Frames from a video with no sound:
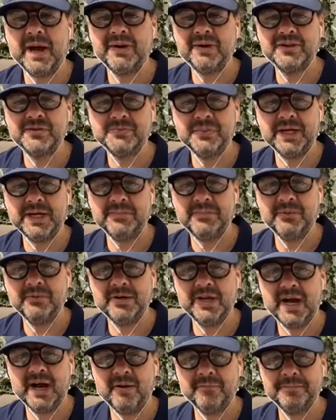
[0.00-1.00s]
as people
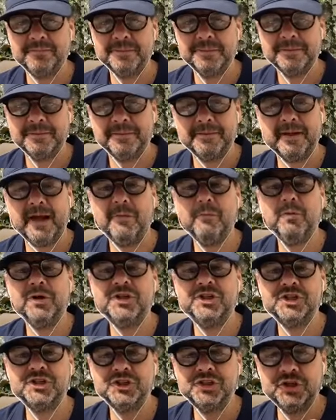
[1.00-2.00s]
now, and we
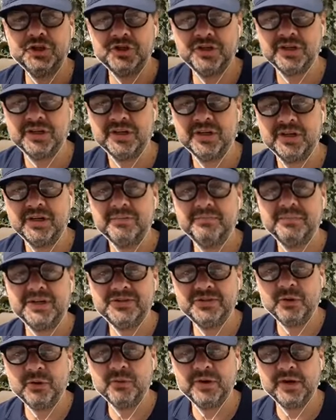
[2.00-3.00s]
should be
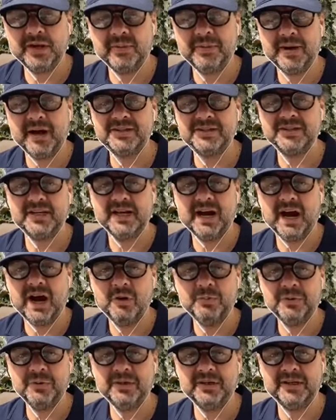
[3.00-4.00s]
talking about it
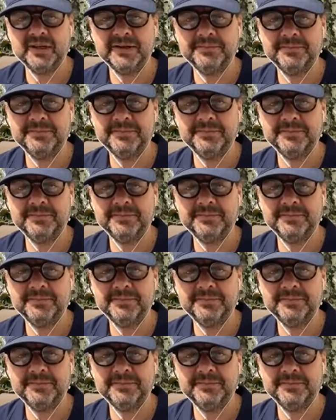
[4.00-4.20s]
openly.